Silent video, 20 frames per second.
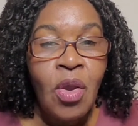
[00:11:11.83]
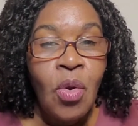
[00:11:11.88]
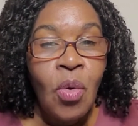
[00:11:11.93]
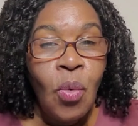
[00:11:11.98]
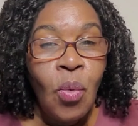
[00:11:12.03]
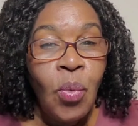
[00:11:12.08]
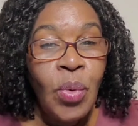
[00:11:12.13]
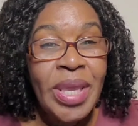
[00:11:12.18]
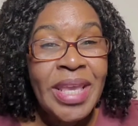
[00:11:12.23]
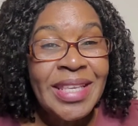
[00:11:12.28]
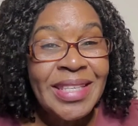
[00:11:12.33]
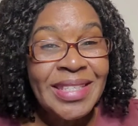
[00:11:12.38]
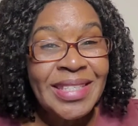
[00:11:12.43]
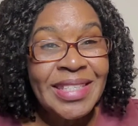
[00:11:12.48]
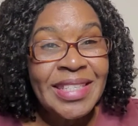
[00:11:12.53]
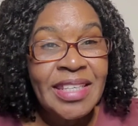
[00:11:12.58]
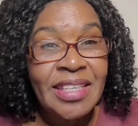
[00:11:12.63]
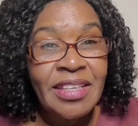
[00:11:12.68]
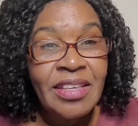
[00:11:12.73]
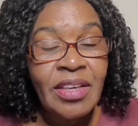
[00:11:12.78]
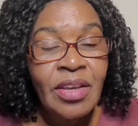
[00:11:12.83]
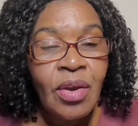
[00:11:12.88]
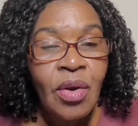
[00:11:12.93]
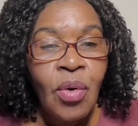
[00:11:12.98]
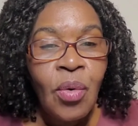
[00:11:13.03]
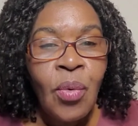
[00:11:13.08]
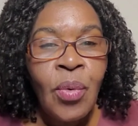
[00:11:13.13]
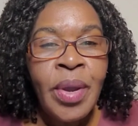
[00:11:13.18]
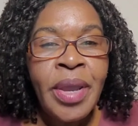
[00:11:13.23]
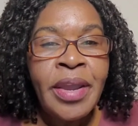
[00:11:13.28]
We see
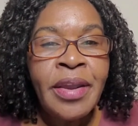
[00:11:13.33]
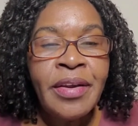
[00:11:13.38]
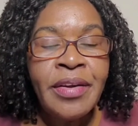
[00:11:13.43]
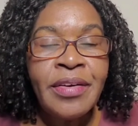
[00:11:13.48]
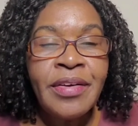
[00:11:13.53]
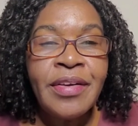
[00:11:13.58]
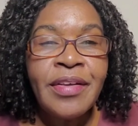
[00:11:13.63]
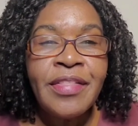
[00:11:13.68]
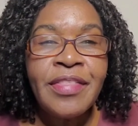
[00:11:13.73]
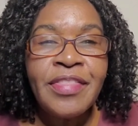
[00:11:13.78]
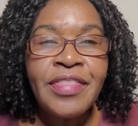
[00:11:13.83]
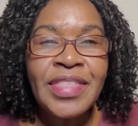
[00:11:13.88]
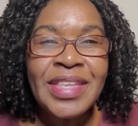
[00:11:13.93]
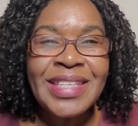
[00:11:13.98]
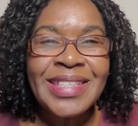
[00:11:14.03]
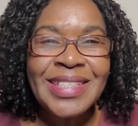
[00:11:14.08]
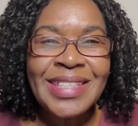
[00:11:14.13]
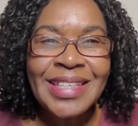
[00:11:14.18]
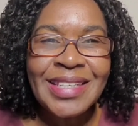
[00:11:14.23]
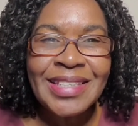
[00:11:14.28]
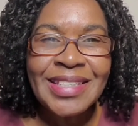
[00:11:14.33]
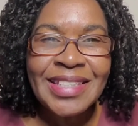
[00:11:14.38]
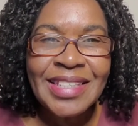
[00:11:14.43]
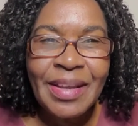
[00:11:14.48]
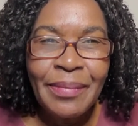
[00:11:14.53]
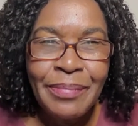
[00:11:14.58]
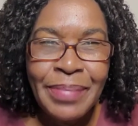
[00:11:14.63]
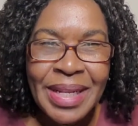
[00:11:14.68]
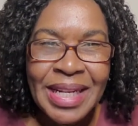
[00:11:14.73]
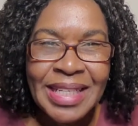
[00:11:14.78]
where this
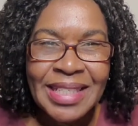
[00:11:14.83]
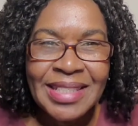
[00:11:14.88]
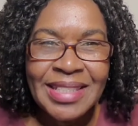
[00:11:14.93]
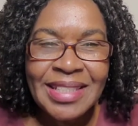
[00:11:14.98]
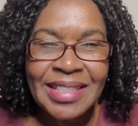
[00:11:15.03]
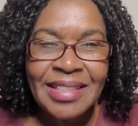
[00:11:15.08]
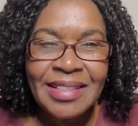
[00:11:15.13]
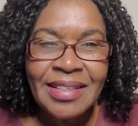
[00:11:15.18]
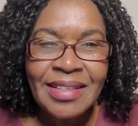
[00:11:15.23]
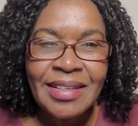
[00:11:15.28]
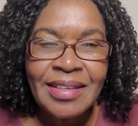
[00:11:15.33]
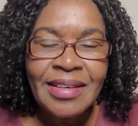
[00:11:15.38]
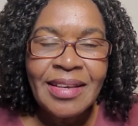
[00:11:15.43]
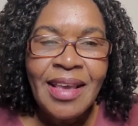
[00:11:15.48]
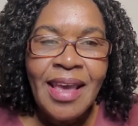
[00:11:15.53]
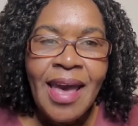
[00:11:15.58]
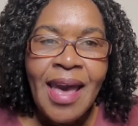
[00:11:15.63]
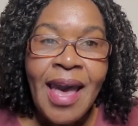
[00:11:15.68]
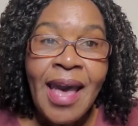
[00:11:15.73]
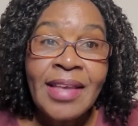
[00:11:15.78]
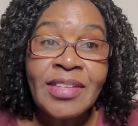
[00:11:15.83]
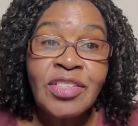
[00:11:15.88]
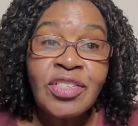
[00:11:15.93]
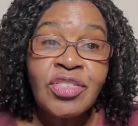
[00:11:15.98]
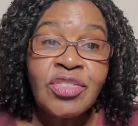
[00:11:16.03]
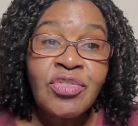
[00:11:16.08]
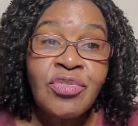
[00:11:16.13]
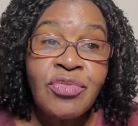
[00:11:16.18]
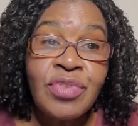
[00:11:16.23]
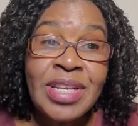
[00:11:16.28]
instability has
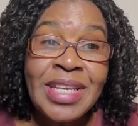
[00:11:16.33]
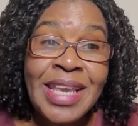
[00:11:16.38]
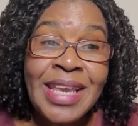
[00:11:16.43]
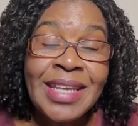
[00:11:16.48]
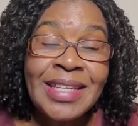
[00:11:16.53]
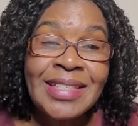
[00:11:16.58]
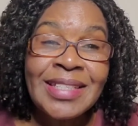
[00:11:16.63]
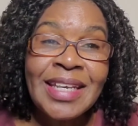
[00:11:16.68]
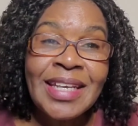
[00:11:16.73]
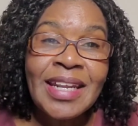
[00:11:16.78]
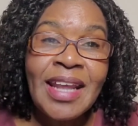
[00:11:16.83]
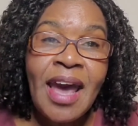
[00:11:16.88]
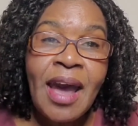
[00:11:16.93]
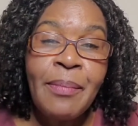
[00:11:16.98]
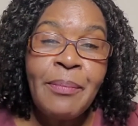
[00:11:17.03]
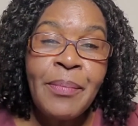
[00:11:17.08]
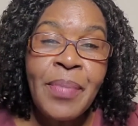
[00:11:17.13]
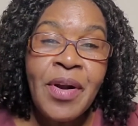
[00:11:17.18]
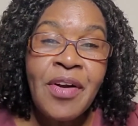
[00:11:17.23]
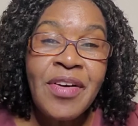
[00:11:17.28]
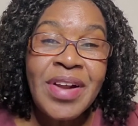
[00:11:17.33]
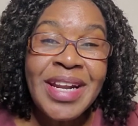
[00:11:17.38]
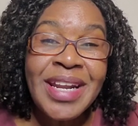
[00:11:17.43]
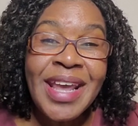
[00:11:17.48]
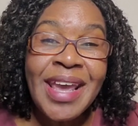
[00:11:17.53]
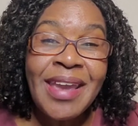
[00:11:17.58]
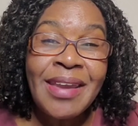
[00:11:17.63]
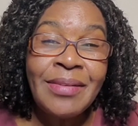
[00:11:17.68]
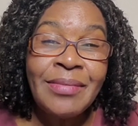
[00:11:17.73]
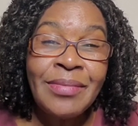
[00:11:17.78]
created a
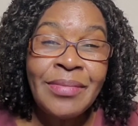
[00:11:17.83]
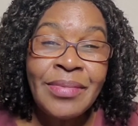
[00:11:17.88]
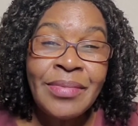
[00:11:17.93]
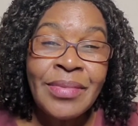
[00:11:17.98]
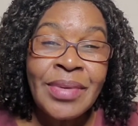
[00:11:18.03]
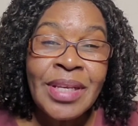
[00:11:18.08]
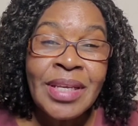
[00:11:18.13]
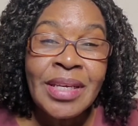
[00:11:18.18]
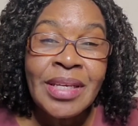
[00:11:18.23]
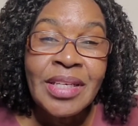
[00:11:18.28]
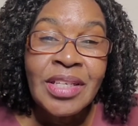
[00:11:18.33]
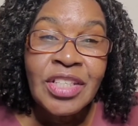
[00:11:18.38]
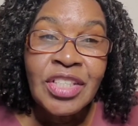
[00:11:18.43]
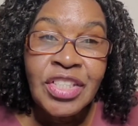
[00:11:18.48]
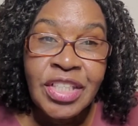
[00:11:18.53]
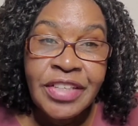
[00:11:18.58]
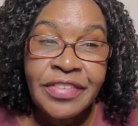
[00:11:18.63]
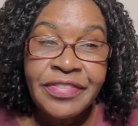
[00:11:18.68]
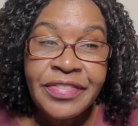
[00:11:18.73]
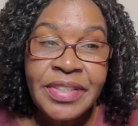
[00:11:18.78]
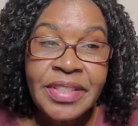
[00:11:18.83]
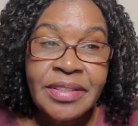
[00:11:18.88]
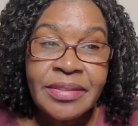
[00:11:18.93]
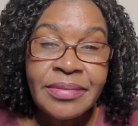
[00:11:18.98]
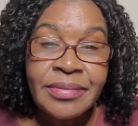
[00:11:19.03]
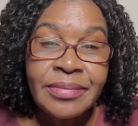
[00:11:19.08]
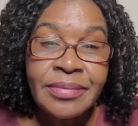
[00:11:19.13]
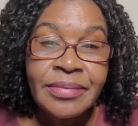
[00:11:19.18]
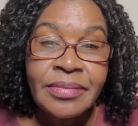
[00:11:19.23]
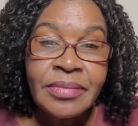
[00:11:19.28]
paradigm shift
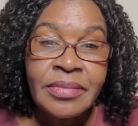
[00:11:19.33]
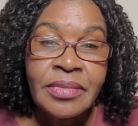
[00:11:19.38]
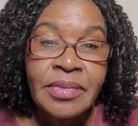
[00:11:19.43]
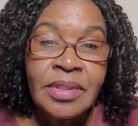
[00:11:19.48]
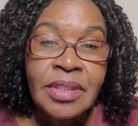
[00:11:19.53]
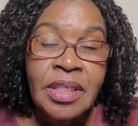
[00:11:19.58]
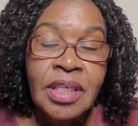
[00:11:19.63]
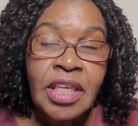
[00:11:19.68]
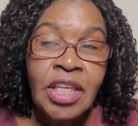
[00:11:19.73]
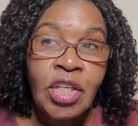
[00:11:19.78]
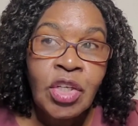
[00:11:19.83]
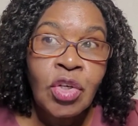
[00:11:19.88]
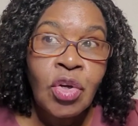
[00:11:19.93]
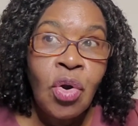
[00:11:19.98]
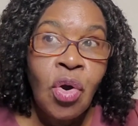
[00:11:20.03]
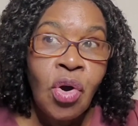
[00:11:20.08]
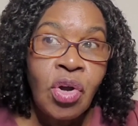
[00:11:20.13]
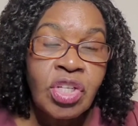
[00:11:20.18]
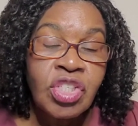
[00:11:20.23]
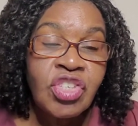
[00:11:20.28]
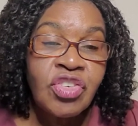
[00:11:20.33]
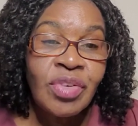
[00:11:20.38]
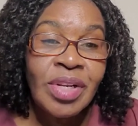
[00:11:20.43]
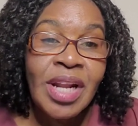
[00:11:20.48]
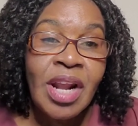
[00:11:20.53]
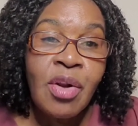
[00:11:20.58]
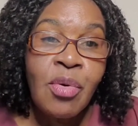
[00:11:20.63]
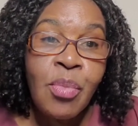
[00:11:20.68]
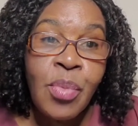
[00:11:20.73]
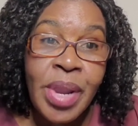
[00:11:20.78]
in cultural
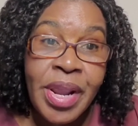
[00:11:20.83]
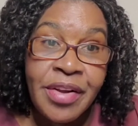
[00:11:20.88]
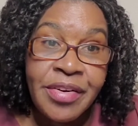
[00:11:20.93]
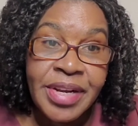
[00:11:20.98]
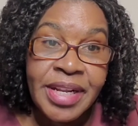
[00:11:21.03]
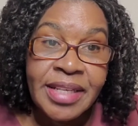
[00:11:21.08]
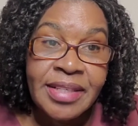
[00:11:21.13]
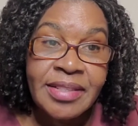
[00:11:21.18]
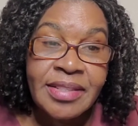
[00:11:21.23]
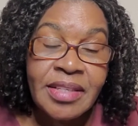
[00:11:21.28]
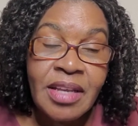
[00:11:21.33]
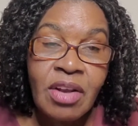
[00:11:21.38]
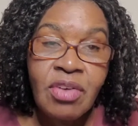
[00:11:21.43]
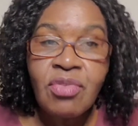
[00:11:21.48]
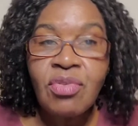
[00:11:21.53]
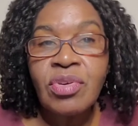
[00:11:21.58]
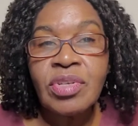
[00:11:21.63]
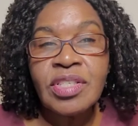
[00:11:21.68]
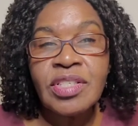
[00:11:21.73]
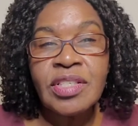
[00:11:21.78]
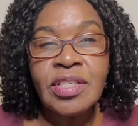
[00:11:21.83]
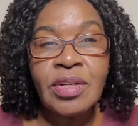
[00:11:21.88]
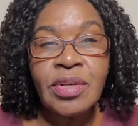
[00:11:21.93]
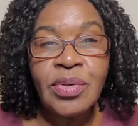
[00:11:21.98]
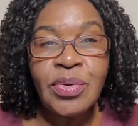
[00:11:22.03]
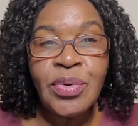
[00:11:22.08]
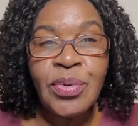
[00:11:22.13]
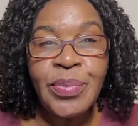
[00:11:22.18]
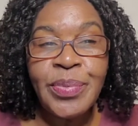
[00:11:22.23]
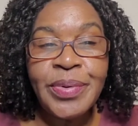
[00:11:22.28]
awareness across the
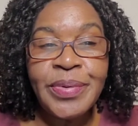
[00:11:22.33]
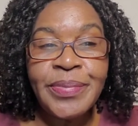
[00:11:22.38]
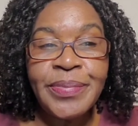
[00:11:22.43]
globe,